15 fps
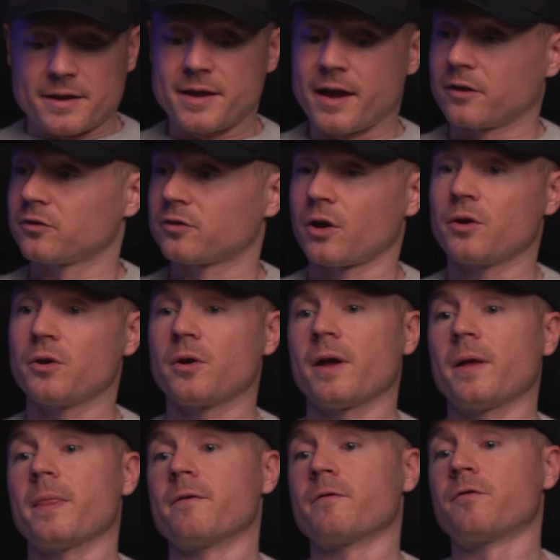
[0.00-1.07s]
Yeah, so
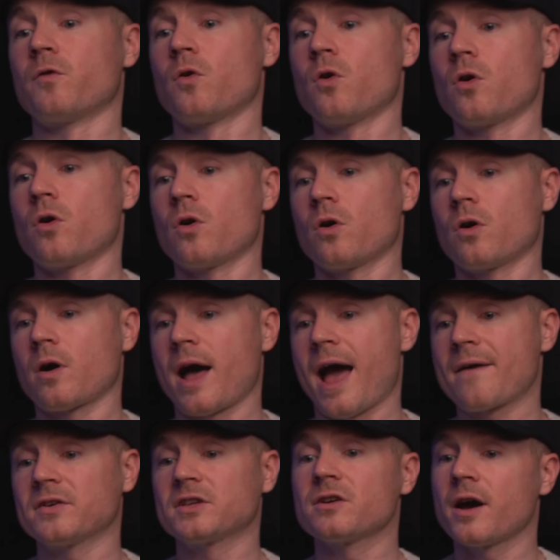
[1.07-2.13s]
for
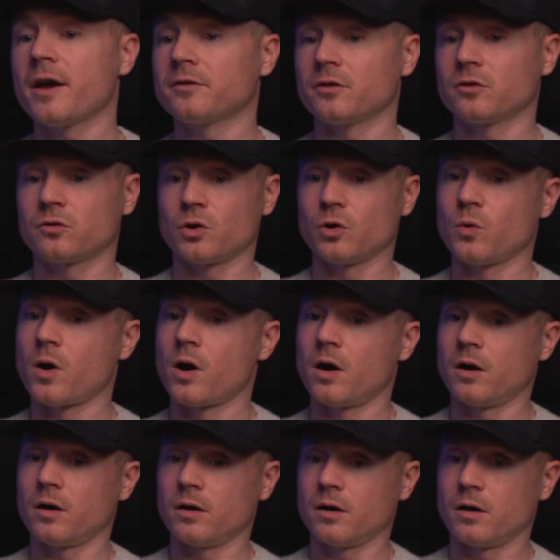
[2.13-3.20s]
advertisers who
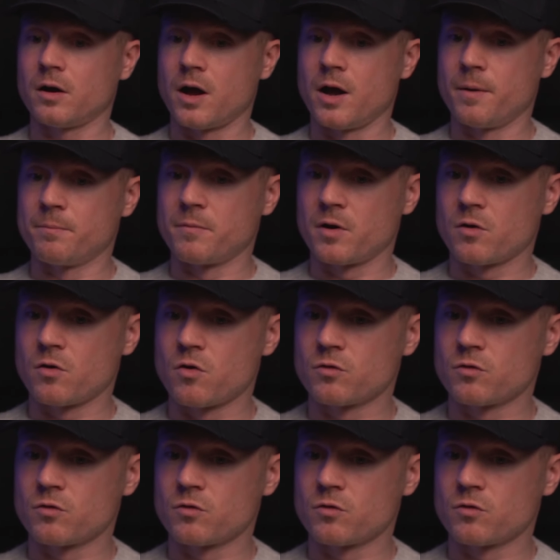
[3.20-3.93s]
are